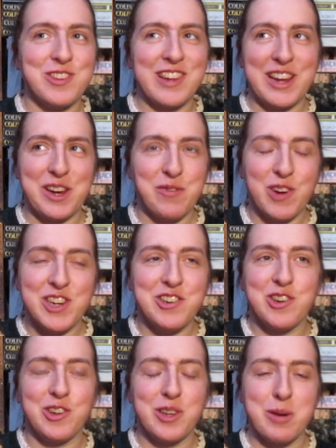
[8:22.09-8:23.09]
is like invited
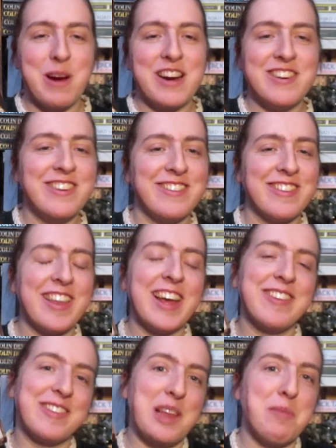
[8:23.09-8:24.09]
to all their parties and
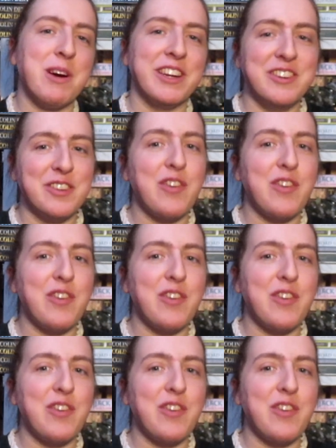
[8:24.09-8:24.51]
things that mightn't